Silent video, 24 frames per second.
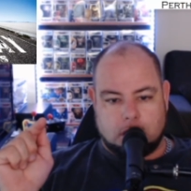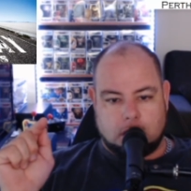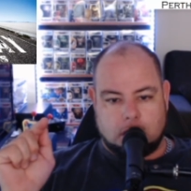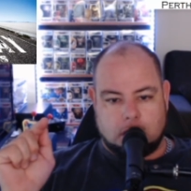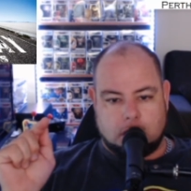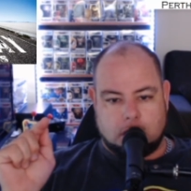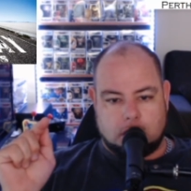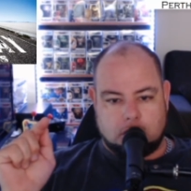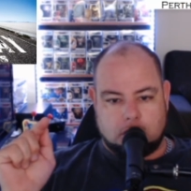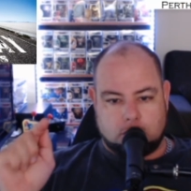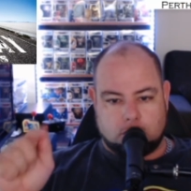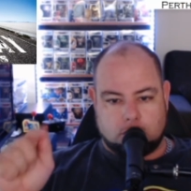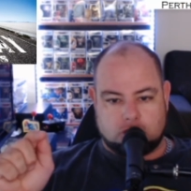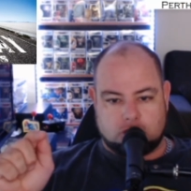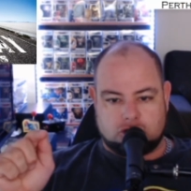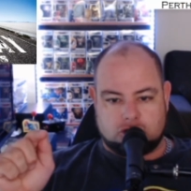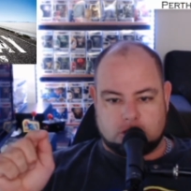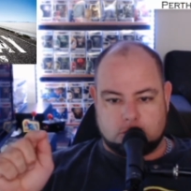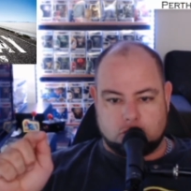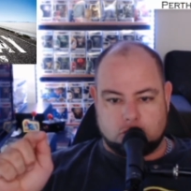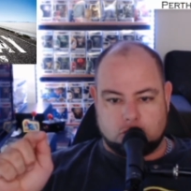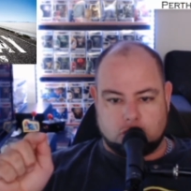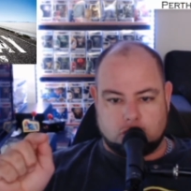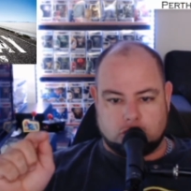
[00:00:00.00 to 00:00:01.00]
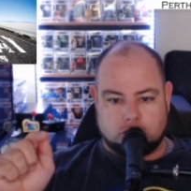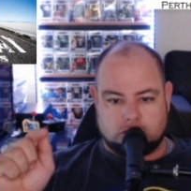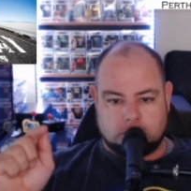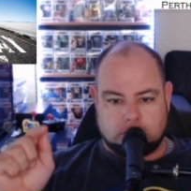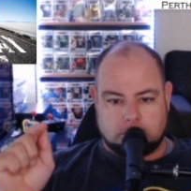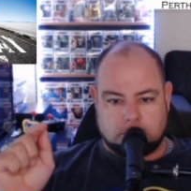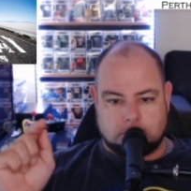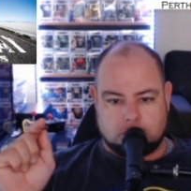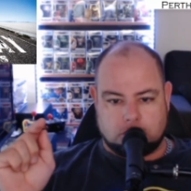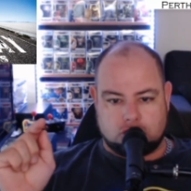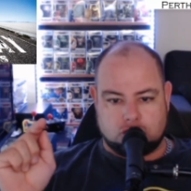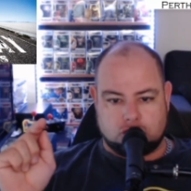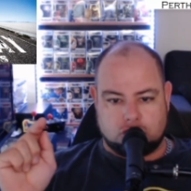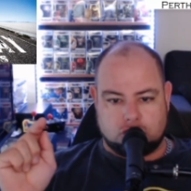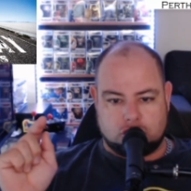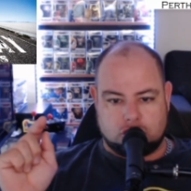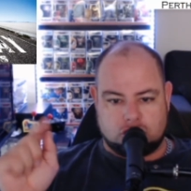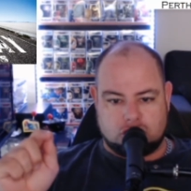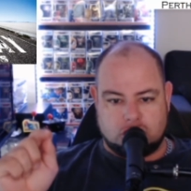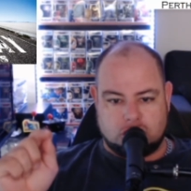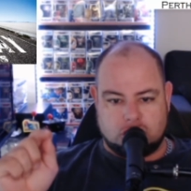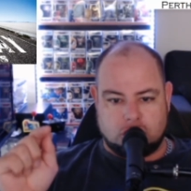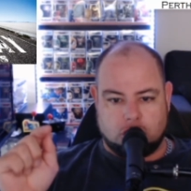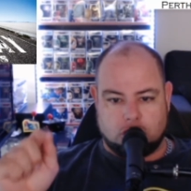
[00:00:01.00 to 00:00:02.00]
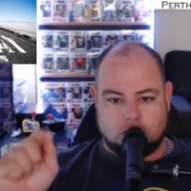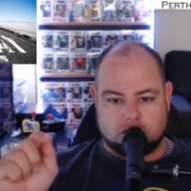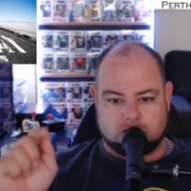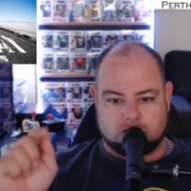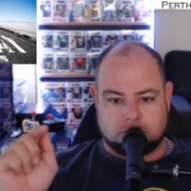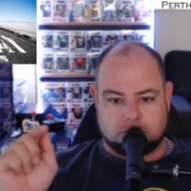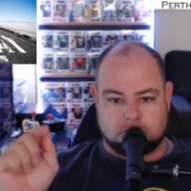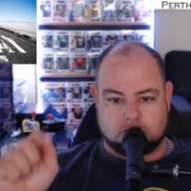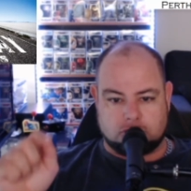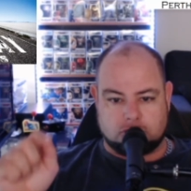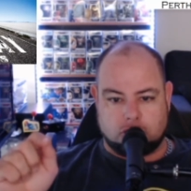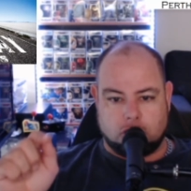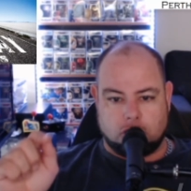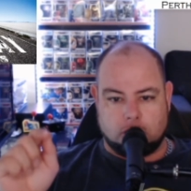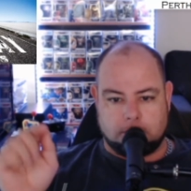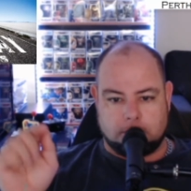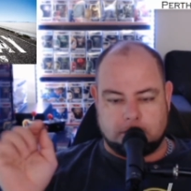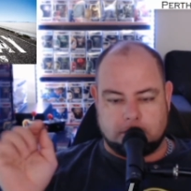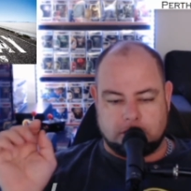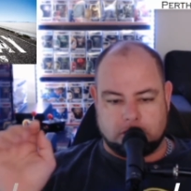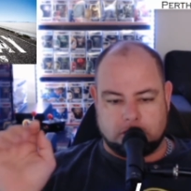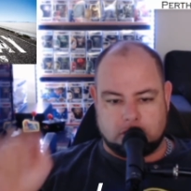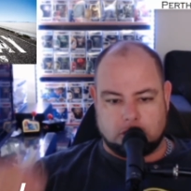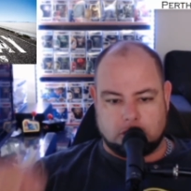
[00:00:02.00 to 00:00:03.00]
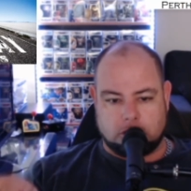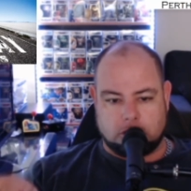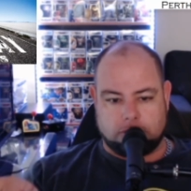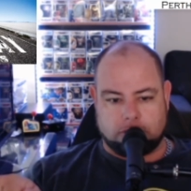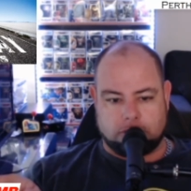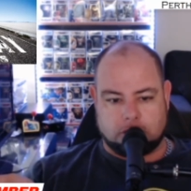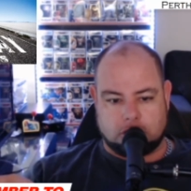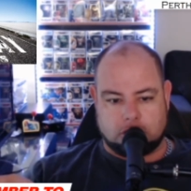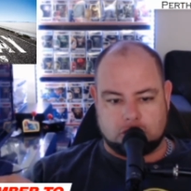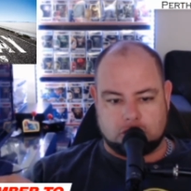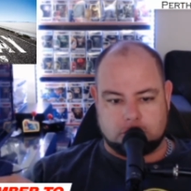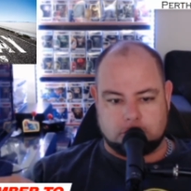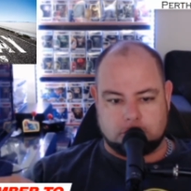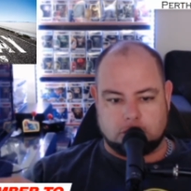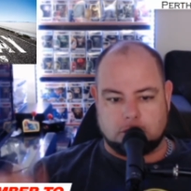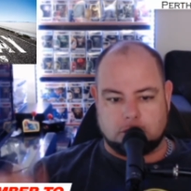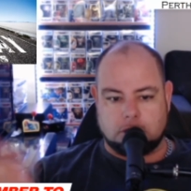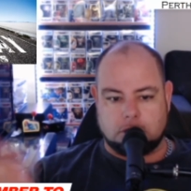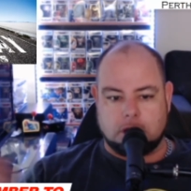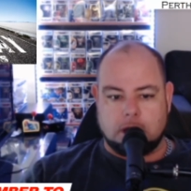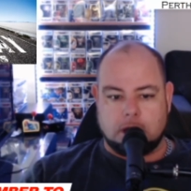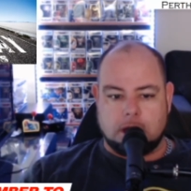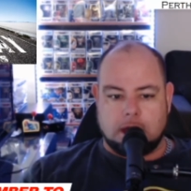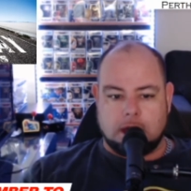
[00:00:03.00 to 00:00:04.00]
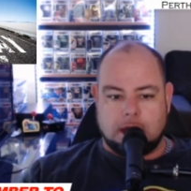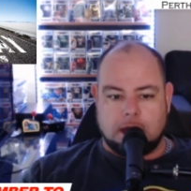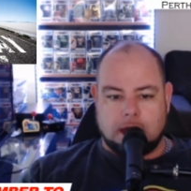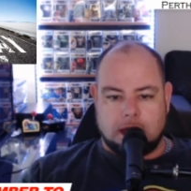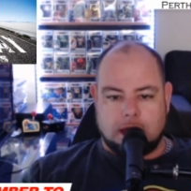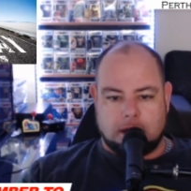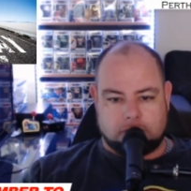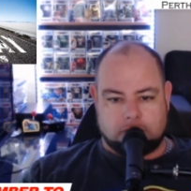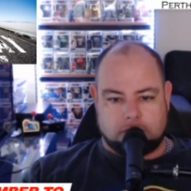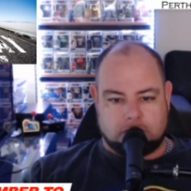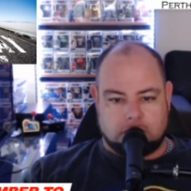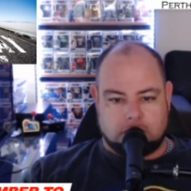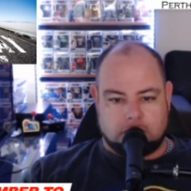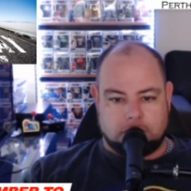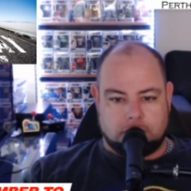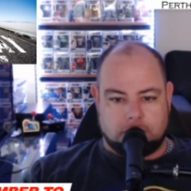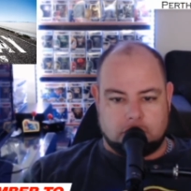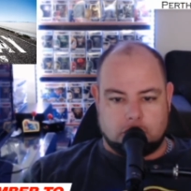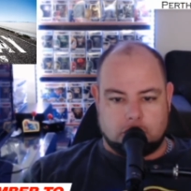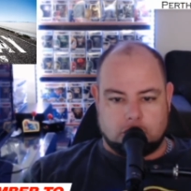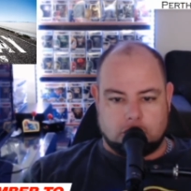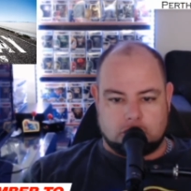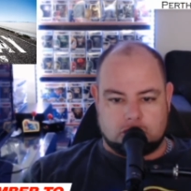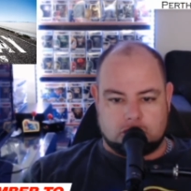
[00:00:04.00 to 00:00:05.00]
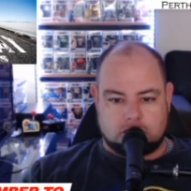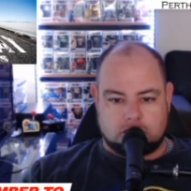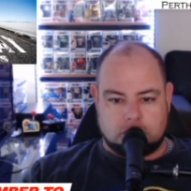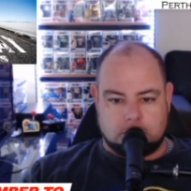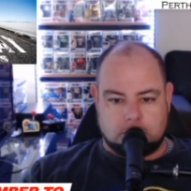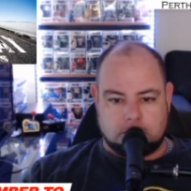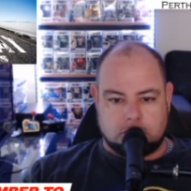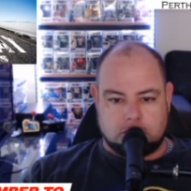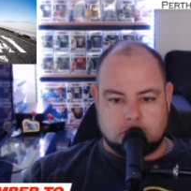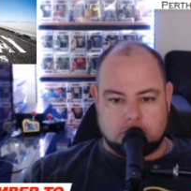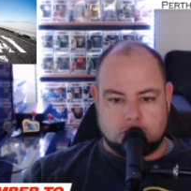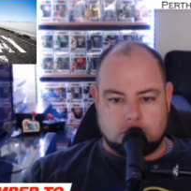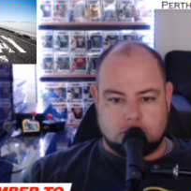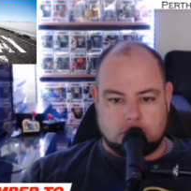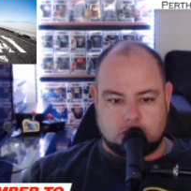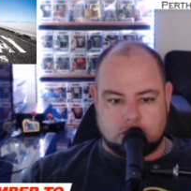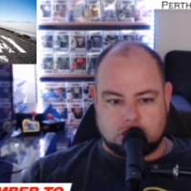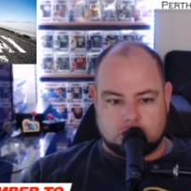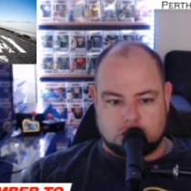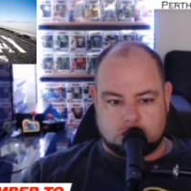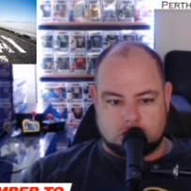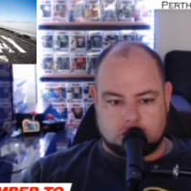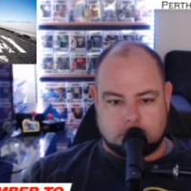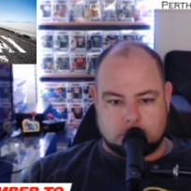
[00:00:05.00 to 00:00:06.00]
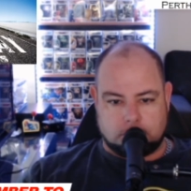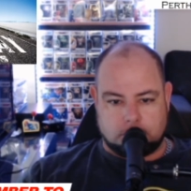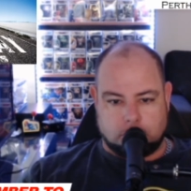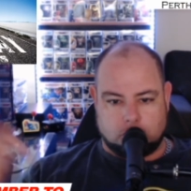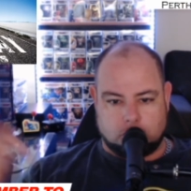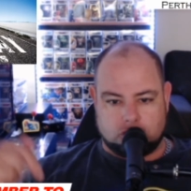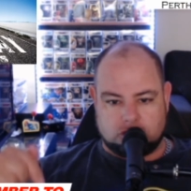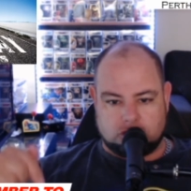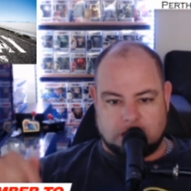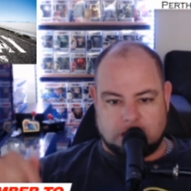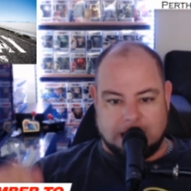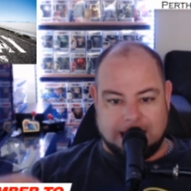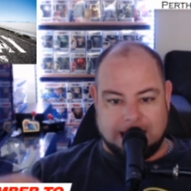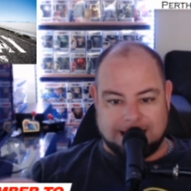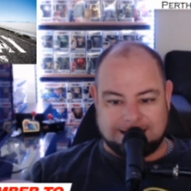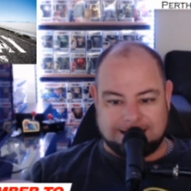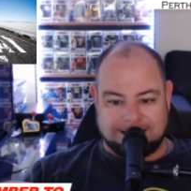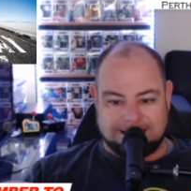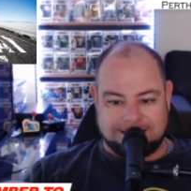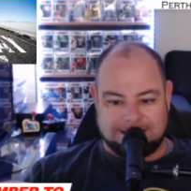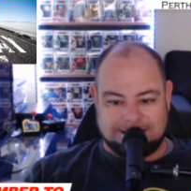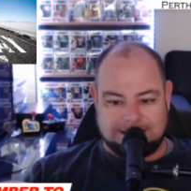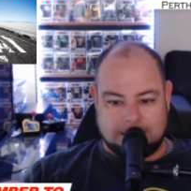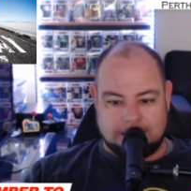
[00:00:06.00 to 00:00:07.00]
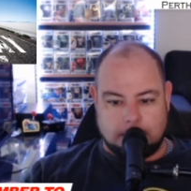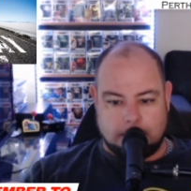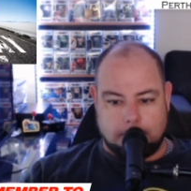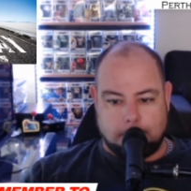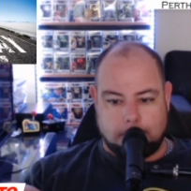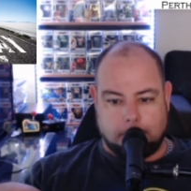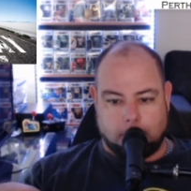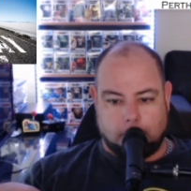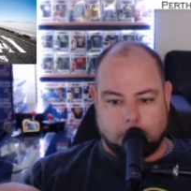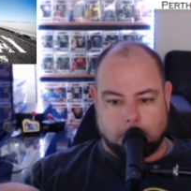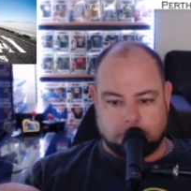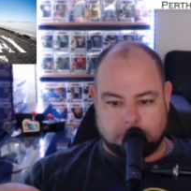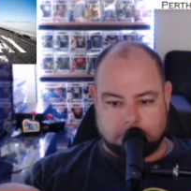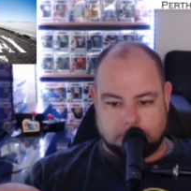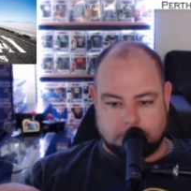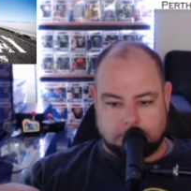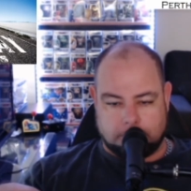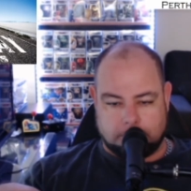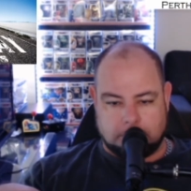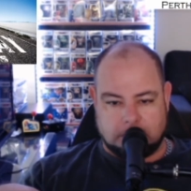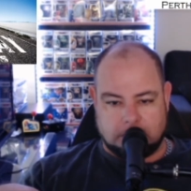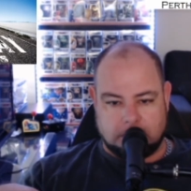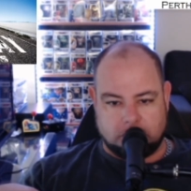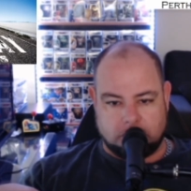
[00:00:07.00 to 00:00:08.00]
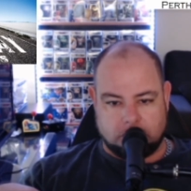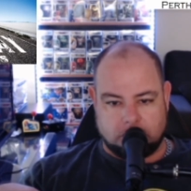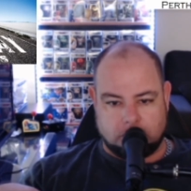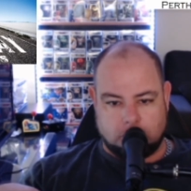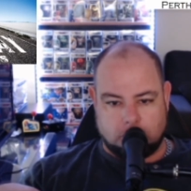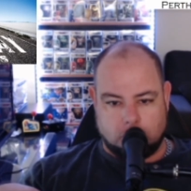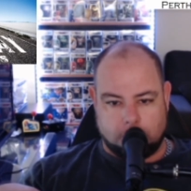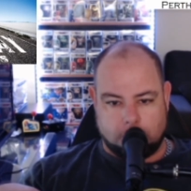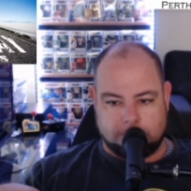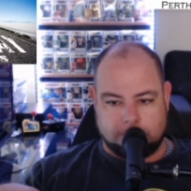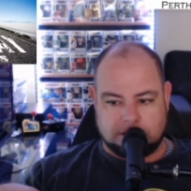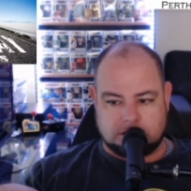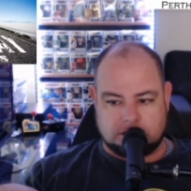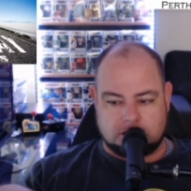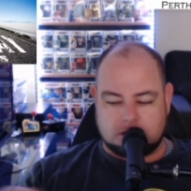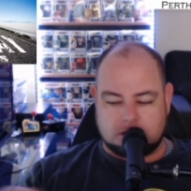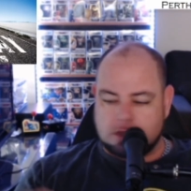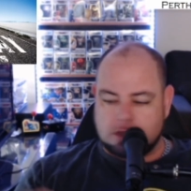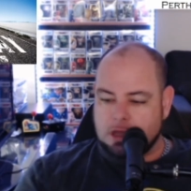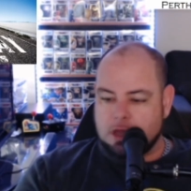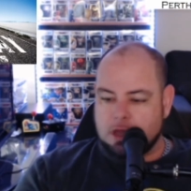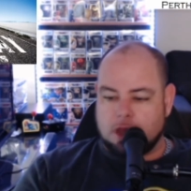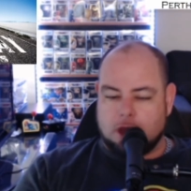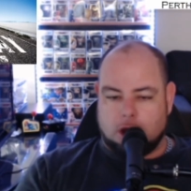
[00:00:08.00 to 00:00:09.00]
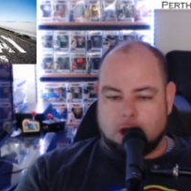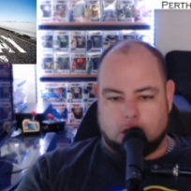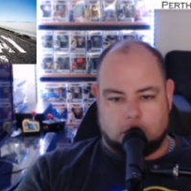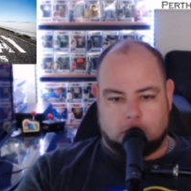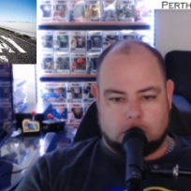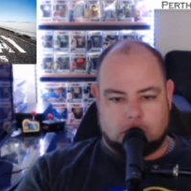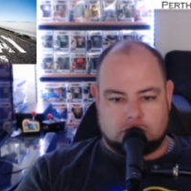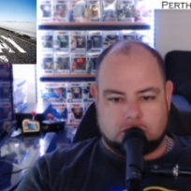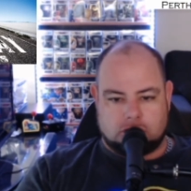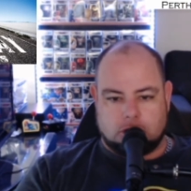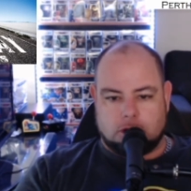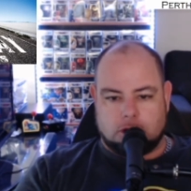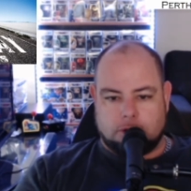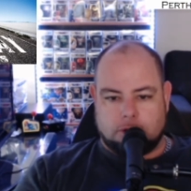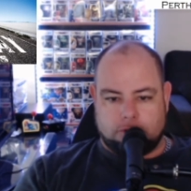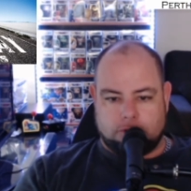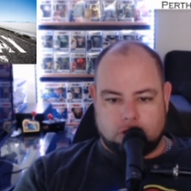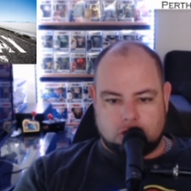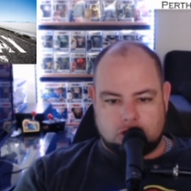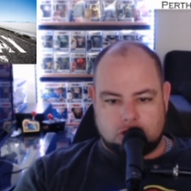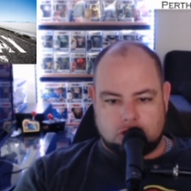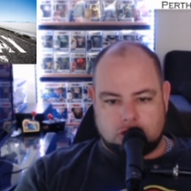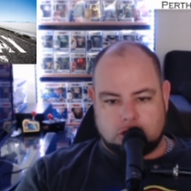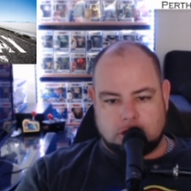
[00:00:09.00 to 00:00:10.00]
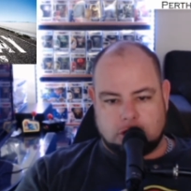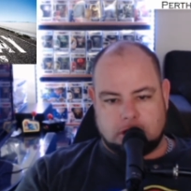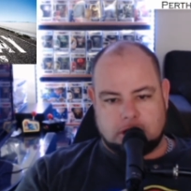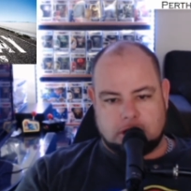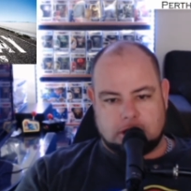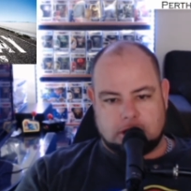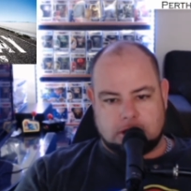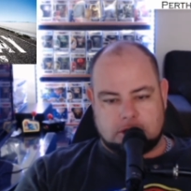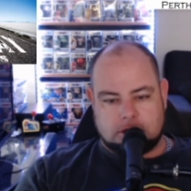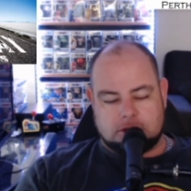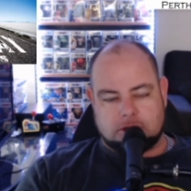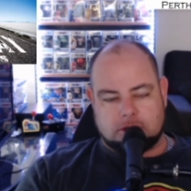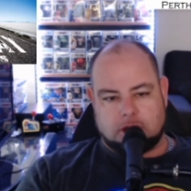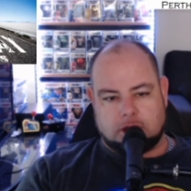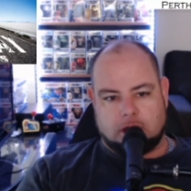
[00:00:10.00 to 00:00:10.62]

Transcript: and you want to see more content, make sure you share, like, subscribe and hit the notification bell. And if there's anything you'd like to see me do, just post at the bottom in the comments. Alright, so Aversion is